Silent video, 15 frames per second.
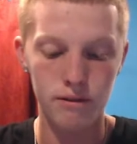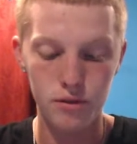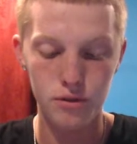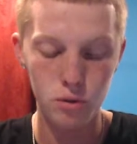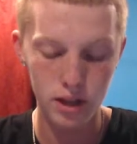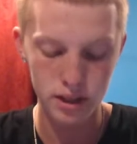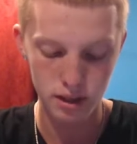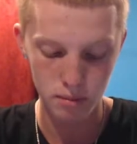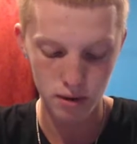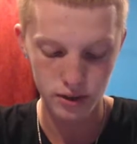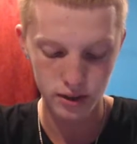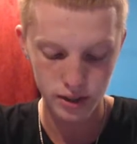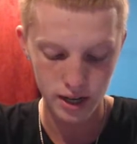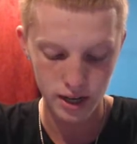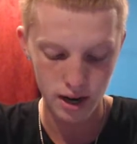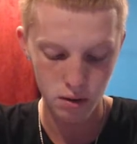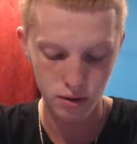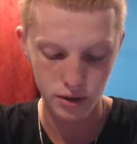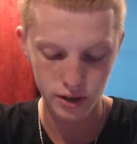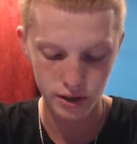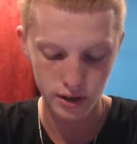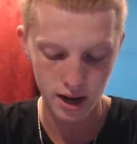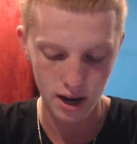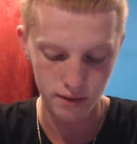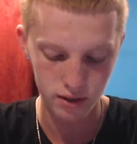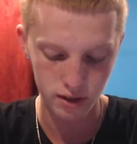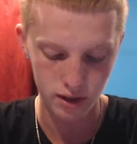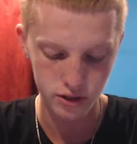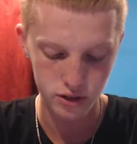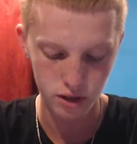If you let them on your tower, you're gonna have a
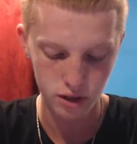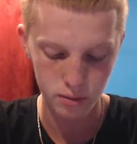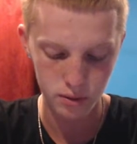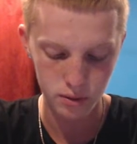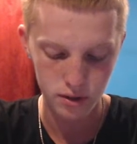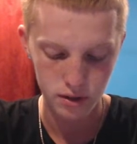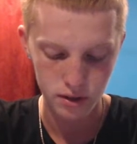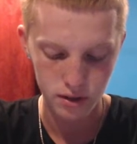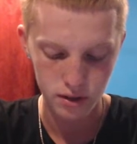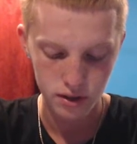lot of trouble.